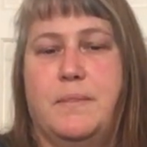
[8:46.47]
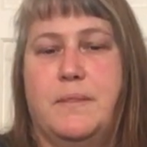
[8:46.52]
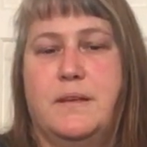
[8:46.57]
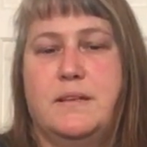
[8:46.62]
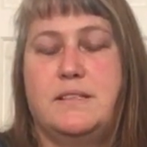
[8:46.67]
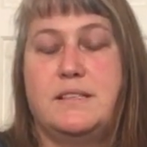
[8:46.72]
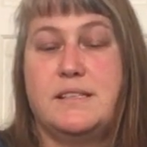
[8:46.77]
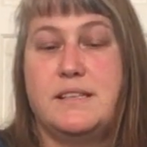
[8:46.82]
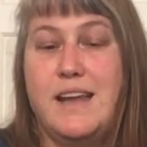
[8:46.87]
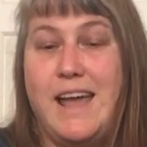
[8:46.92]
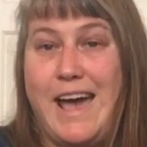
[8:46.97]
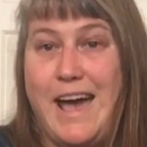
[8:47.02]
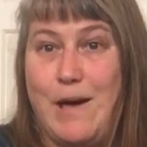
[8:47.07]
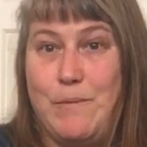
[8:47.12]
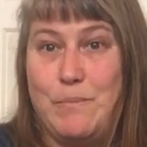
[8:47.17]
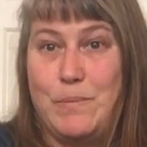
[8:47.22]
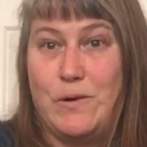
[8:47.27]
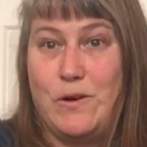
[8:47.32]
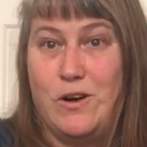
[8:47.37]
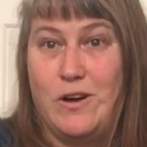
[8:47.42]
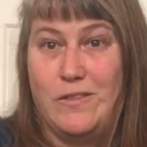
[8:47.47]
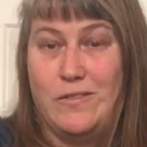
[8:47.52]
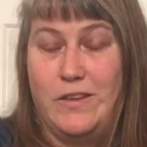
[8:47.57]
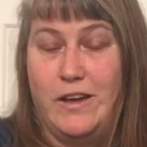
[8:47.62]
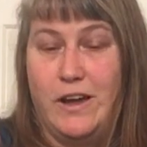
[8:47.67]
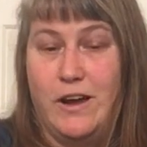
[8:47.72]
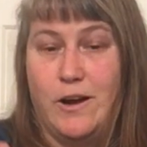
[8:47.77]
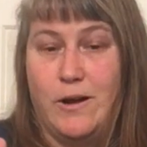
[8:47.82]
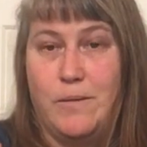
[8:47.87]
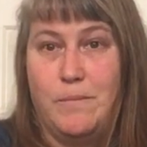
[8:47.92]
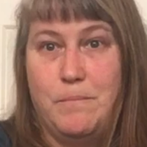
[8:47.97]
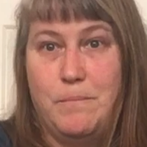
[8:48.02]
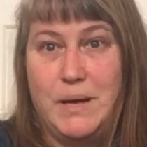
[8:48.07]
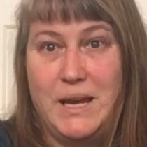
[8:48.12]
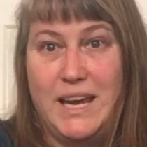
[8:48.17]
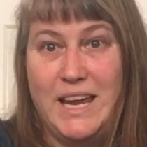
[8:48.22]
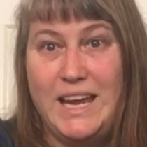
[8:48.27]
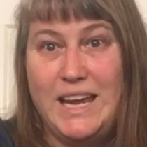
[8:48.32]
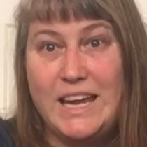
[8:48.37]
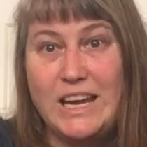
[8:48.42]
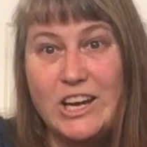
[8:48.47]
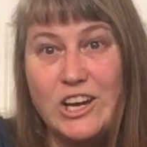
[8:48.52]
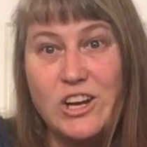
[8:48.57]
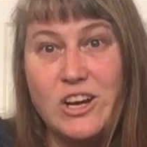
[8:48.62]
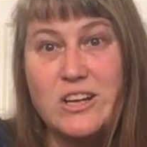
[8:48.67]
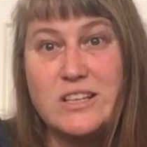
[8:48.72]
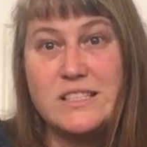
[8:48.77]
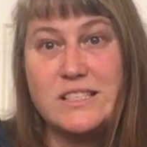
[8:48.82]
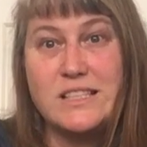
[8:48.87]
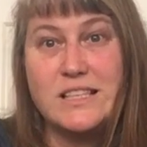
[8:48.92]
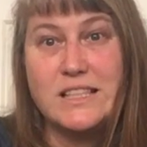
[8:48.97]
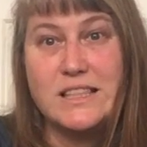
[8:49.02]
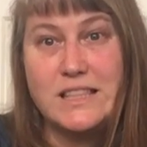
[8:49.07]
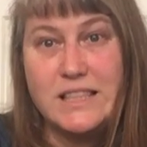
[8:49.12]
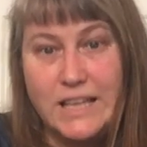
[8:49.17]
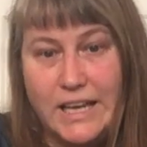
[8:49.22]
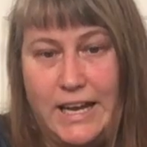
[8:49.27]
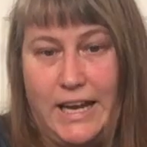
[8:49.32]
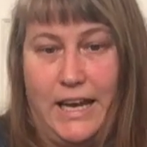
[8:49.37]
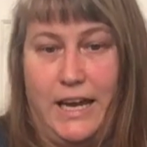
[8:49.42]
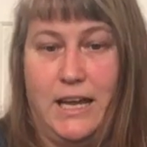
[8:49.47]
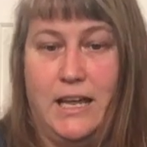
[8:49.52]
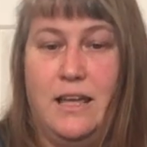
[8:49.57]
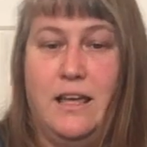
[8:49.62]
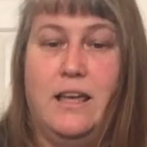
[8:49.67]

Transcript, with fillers: snap on there. But here's the thing.